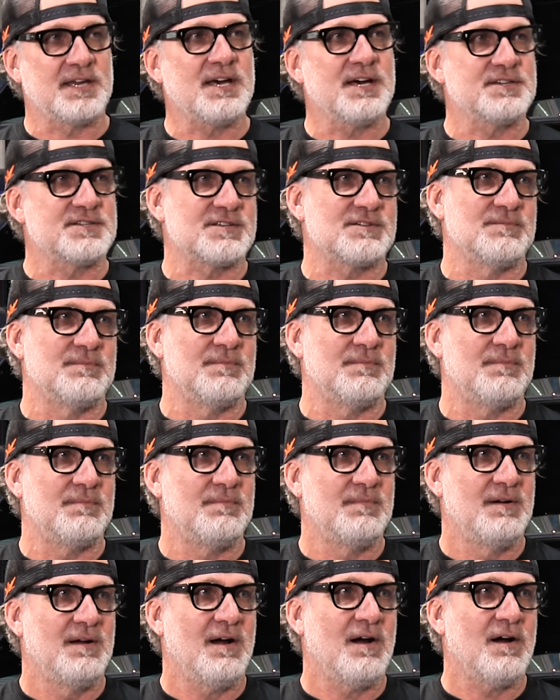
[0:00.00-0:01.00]
custom
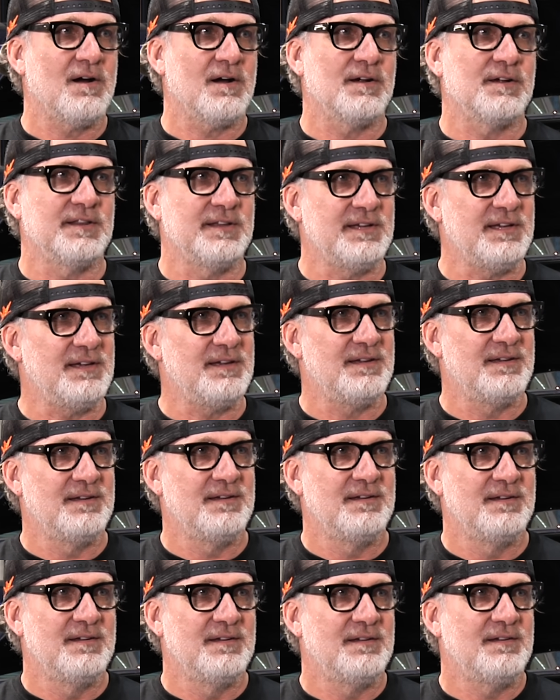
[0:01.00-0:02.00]
harley
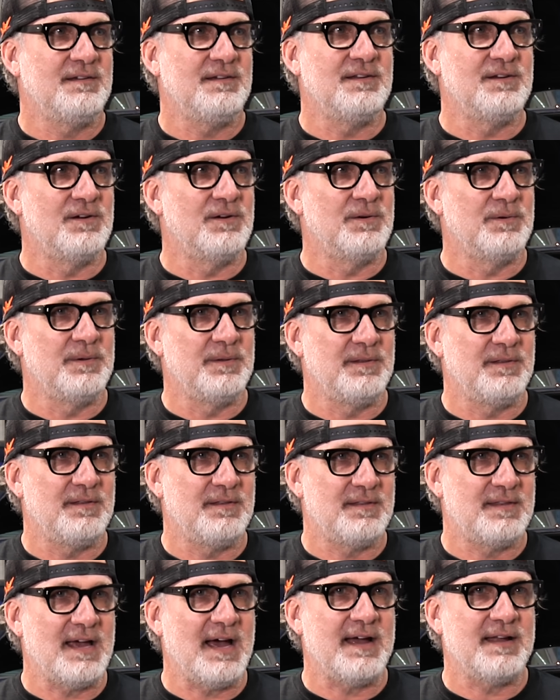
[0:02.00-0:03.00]
you know and
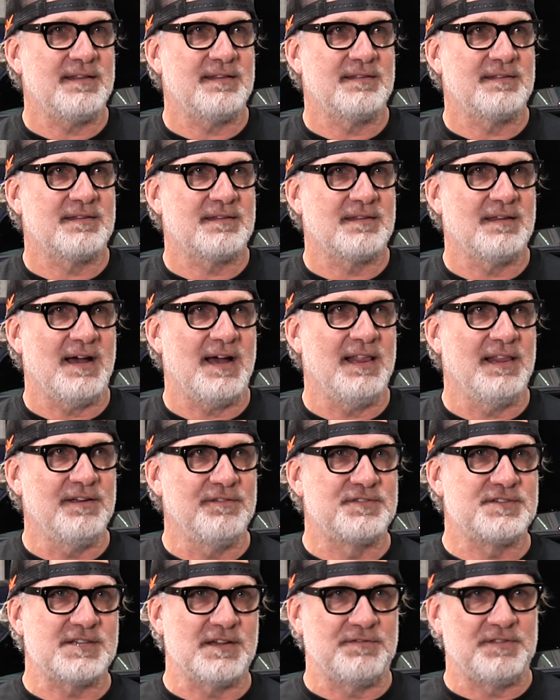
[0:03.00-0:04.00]
that I
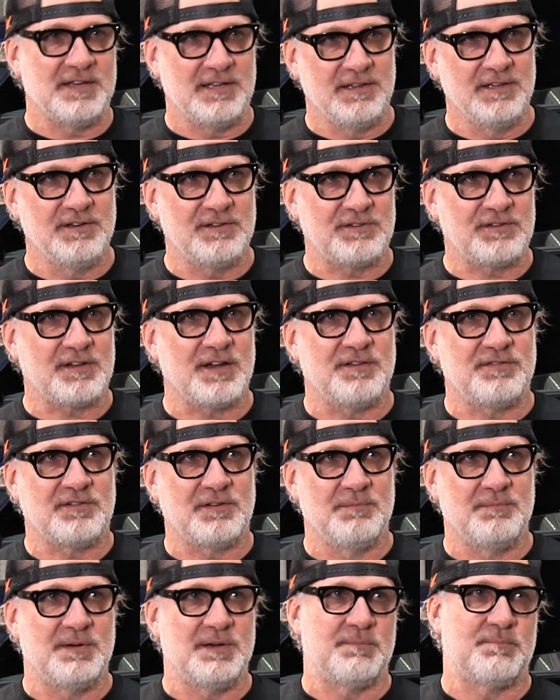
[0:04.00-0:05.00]
love stuff that looks
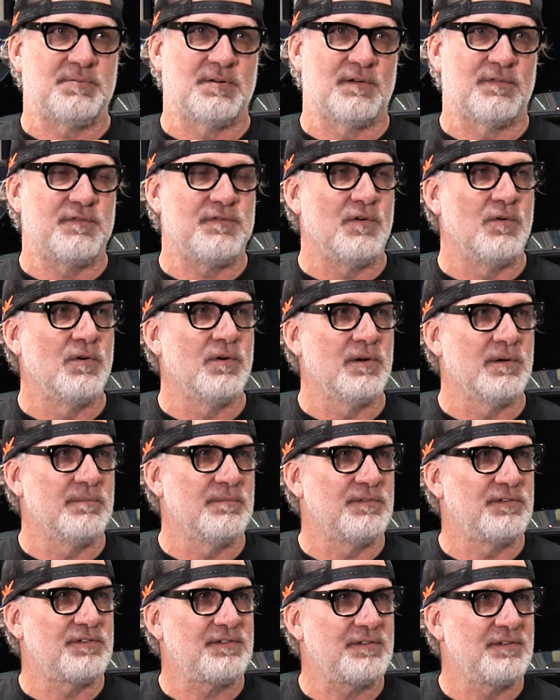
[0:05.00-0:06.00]
custom but
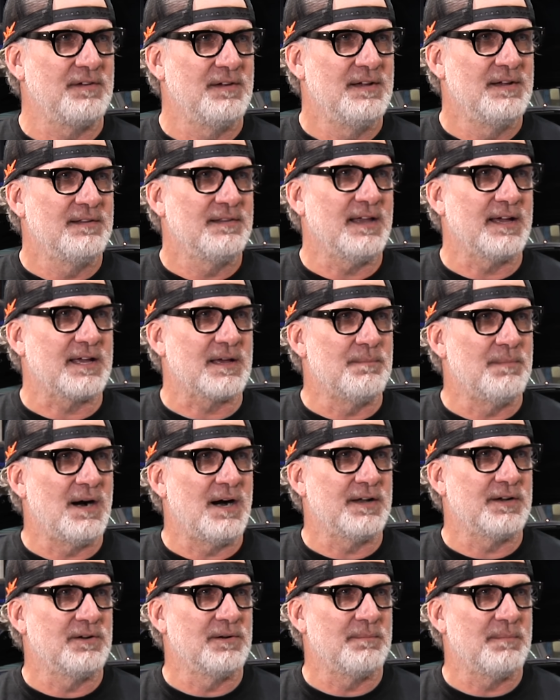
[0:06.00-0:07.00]
performs like a
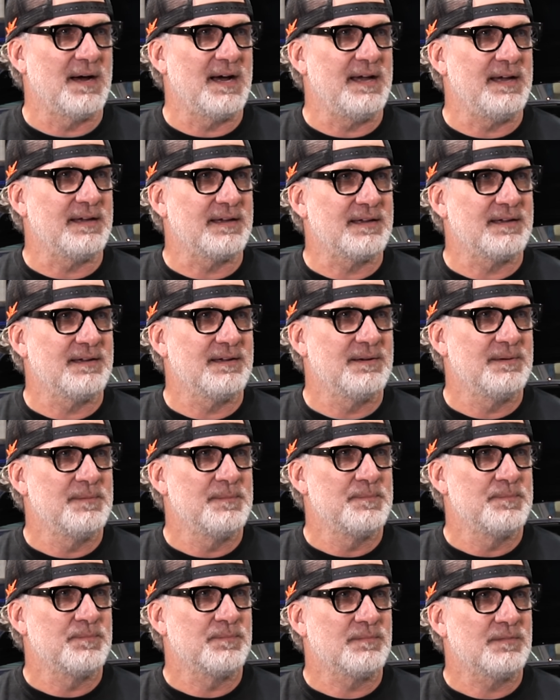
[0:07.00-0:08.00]
modern bike,
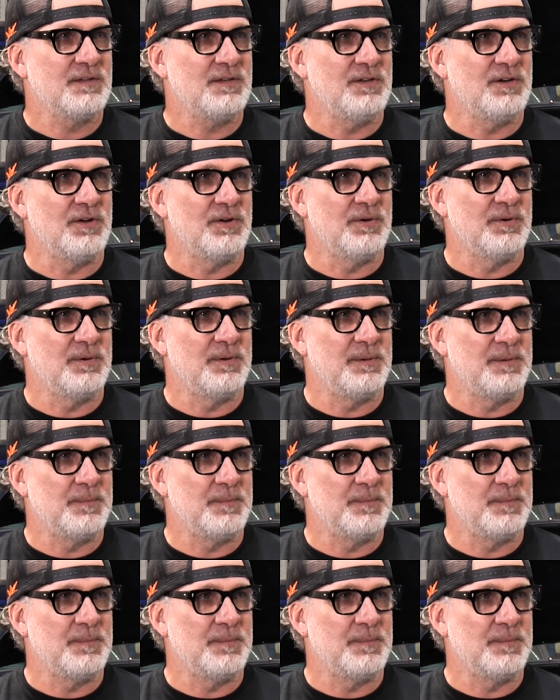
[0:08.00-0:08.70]
you know.